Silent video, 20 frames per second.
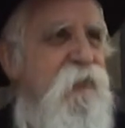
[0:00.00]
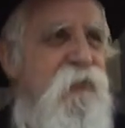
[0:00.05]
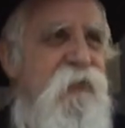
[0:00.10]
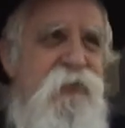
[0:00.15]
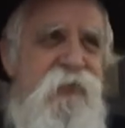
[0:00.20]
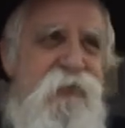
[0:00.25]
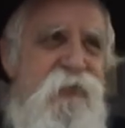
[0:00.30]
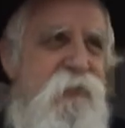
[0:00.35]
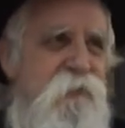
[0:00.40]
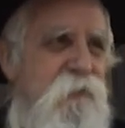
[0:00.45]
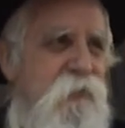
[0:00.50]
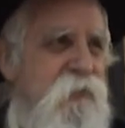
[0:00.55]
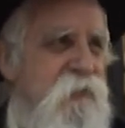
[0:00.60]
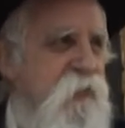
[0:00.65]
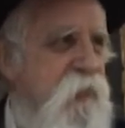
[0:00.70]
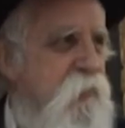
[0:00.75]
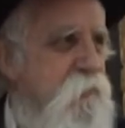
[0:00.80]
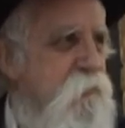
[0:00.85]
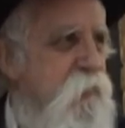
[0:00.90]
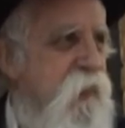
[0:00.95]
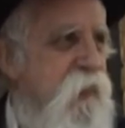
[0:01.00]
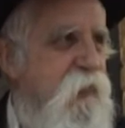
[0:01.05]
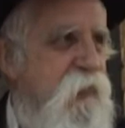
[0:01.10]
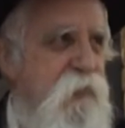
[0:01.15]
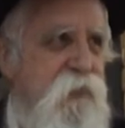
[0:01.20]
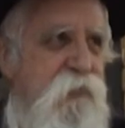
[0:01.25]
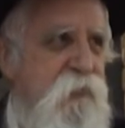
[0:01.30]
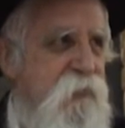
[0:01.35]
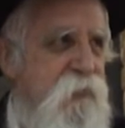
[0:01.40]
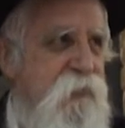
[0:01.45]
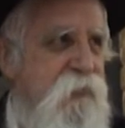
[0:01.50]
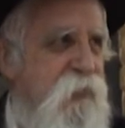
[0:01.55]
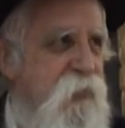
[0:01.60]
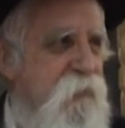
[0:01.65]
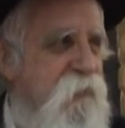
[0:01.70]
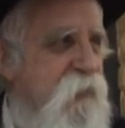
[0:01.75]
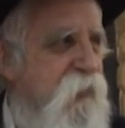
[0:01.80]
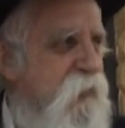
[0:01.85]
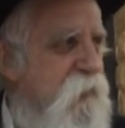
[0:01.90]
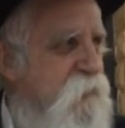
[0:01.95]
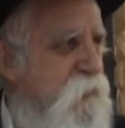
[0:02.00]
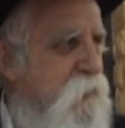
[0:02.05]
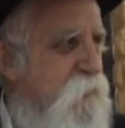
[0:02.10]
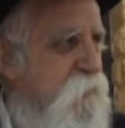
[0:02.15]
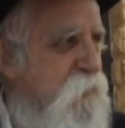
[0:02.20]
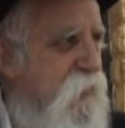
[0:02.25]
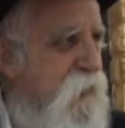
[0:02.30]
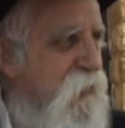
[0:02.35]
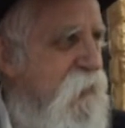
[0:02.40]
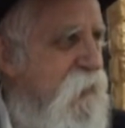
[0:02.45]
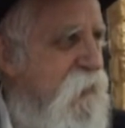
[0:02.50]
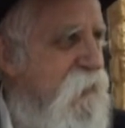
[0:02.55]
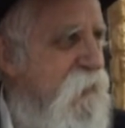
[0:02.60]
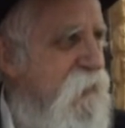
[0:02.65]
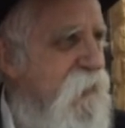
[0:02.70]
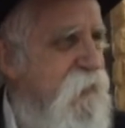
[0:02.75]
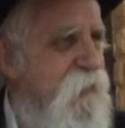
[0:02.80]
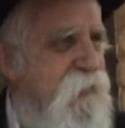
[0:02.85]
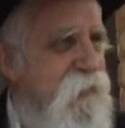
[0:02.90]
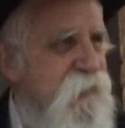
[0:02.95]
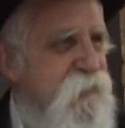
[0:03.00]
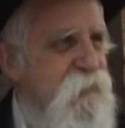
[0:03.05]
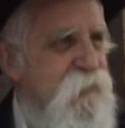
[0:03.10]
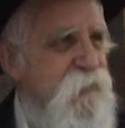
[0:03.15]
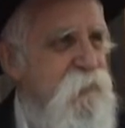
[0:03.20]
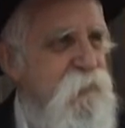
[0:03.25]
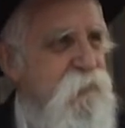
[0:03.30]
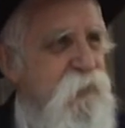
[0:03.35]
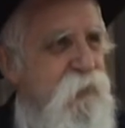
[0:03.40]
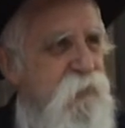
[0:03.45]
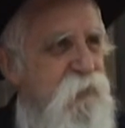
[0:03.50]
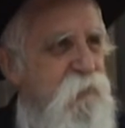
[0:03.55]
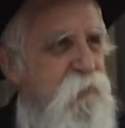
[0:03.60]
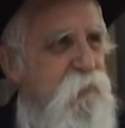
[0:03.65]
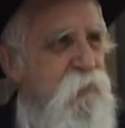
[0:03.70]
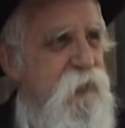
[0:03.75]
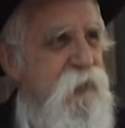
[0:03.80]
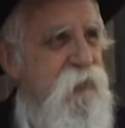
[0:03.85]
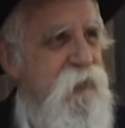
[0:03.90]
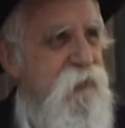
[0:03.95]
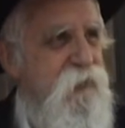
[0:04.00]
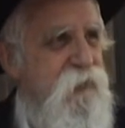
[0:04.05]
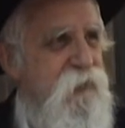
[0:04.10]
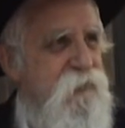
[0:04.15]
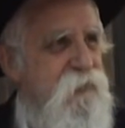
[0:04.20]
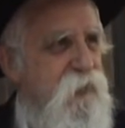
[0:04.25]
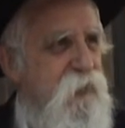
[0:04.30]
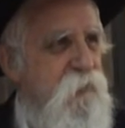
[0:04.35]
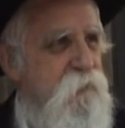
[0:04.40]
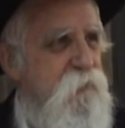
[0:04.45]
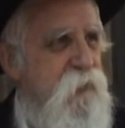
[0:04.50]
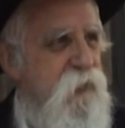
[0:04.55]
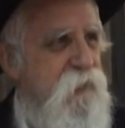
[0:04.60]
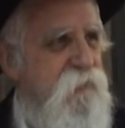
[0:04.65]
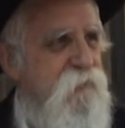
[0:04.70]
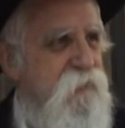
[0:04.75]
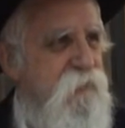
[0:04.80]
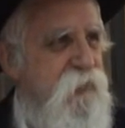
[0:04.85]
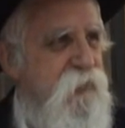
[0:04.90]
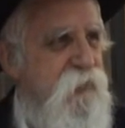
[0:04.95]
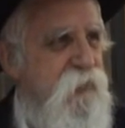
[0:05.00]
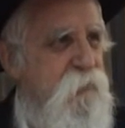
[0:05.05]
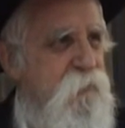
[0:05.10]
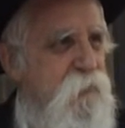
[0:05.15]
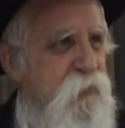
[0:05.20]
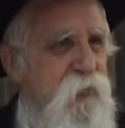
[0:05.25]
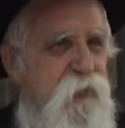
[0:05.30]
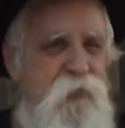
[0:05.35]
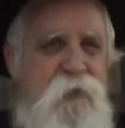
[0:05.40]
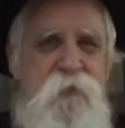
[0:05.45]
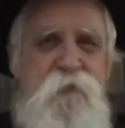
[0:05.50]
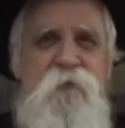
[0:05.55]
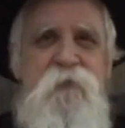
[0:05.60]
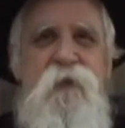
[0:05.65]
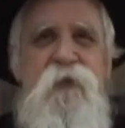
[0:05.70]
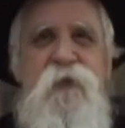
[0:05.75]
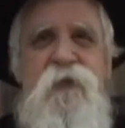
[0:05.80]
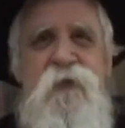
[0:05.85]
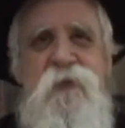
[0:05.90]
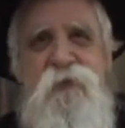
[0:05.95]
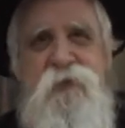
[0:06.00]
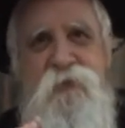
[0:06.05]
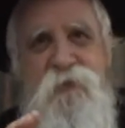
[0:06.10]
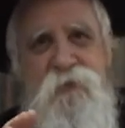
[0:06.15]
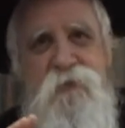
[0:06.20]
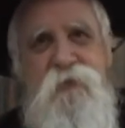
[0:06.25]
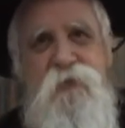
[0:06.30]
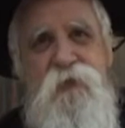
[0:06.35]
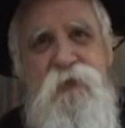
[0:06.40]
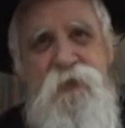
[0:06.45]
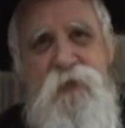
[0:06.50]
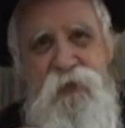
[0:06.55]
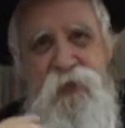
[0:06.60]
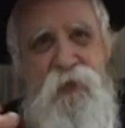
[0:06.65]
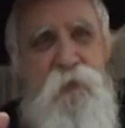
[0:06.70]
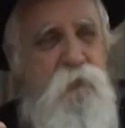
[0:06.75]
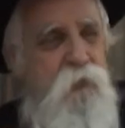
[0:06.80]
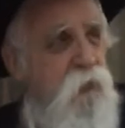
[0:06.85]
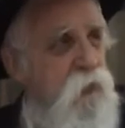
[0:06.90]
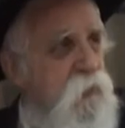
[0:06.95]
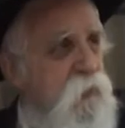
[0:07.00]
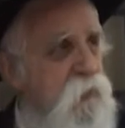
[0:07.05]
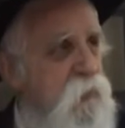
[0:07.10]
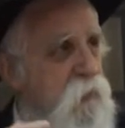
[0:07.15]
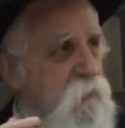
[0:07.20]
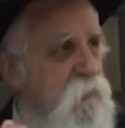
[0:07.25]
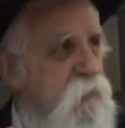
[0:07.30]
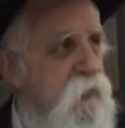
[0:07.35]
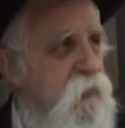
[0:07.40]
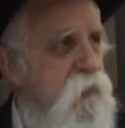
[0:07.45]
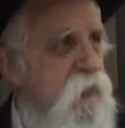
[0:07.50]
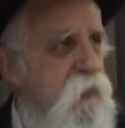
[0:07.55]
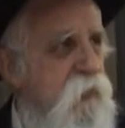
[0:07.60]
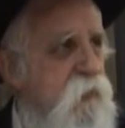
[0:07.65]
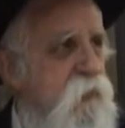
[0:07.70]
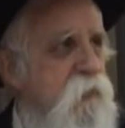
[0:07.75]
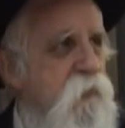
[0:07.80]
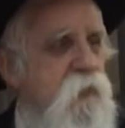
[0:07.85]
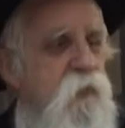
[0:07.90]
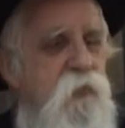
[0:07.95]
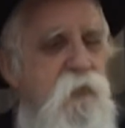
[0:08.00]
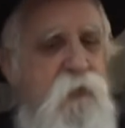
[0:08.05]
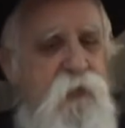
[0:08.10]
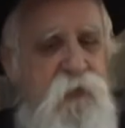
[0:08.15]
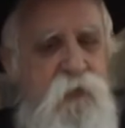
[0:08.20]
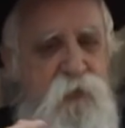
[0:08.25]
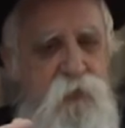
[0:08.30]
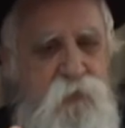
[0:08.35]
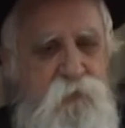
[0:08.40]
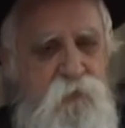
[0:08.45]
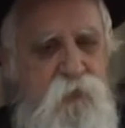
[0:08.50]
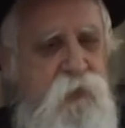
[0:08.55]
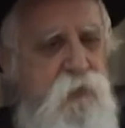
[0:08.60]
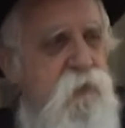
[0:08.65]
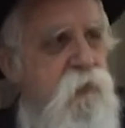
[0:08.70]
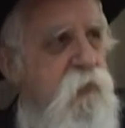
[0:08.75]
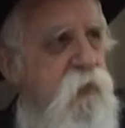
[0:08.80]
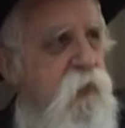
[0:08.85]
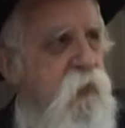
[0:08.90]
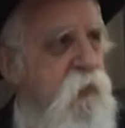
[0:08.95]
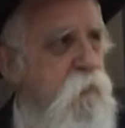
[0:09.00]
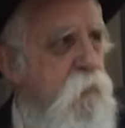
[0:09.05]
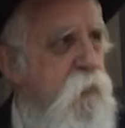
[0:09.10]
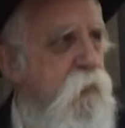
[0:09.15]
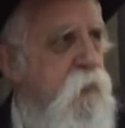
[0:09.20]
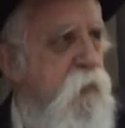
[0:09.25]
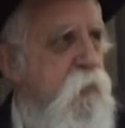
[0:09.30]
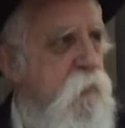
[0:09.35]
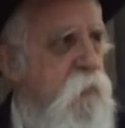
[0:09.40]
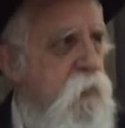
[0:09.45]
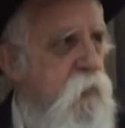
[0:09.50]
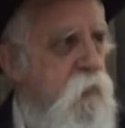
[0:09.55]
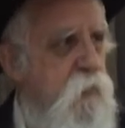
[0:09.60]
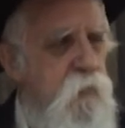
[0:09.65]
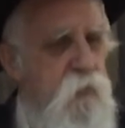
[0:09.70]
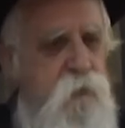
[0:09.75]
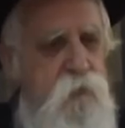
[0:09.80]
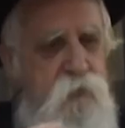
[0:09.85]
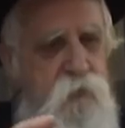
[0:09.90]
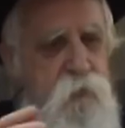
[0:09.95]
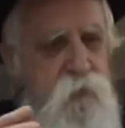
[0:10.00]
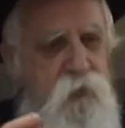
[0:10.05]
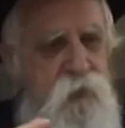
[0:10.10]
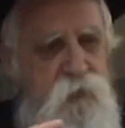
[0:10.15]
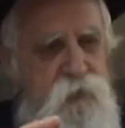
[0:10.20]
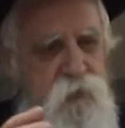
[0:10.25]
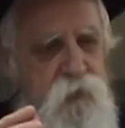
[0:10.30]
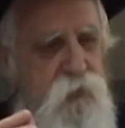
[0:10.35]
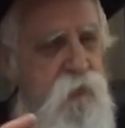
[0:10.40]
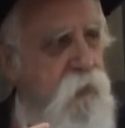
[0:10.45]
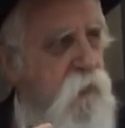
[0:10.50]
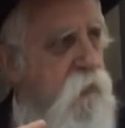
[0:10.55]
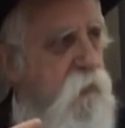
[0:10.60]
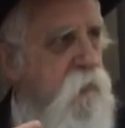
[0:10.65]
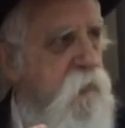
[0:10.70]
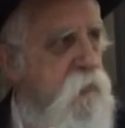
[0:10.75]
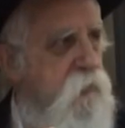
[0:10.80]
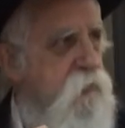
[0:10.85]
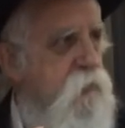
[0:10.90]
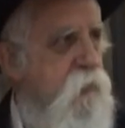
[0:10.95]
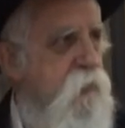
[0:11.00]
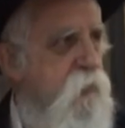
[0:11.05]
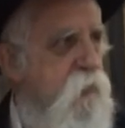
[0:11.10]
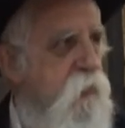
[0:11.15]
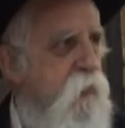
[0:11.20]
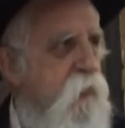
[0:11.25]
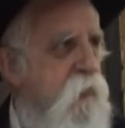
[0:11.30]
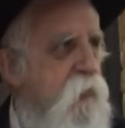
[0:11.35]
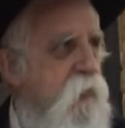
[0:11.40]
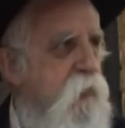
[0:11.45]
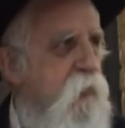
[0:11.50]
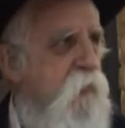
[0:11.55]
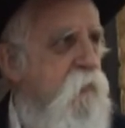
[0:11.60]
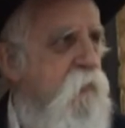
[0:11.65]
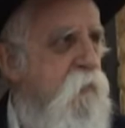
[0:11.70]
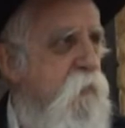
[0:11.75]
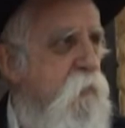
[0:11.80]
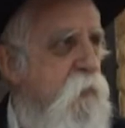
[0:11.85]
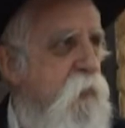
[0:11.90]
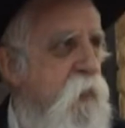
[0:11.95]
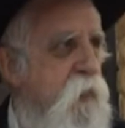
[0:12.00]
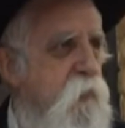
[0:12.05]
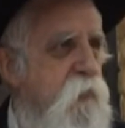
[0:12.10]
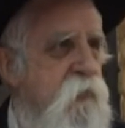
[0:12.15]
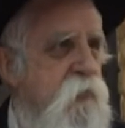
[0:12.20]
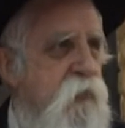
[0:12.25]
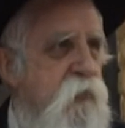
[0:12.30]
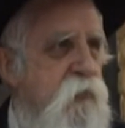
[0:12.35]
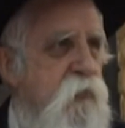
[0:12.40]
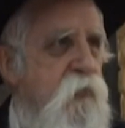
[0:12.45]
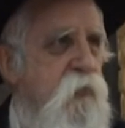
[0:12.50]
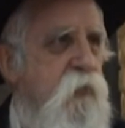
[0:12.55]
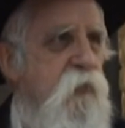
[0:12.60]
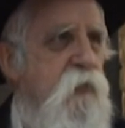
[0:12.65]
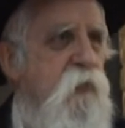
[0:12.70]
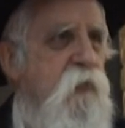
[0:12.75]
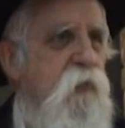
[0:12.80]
and you must keep out and not carry out your plan to wean this young man from the Kabbalah. So he went on the result, and then gradually he built up a whole amazing knowledge in the from Penimus Torah,